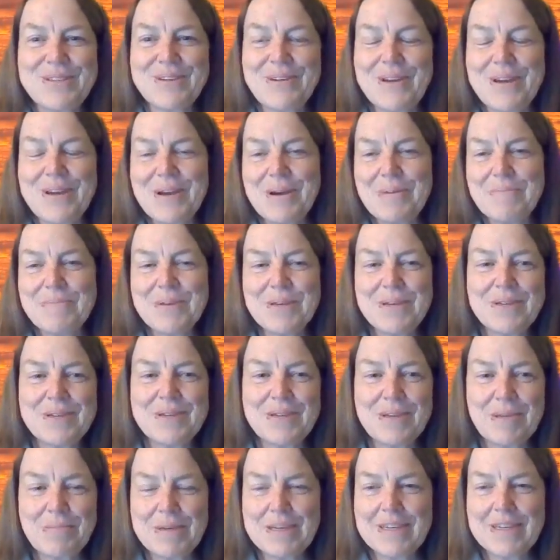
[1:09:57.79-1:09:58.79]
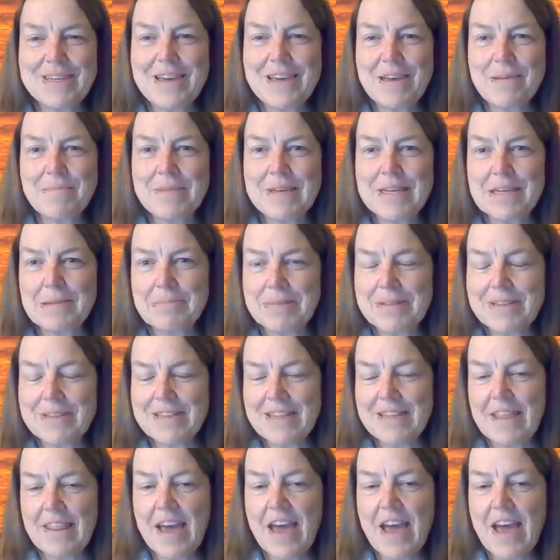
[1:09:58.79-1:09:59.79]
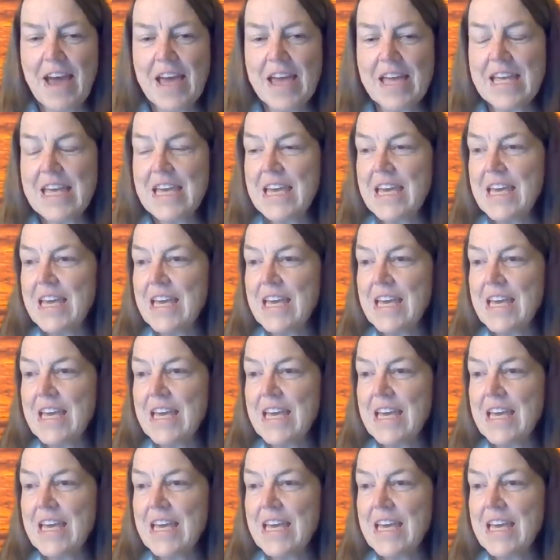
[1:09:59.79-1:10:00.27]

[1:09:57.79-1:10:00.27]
So I hope that you'll be amenable to that.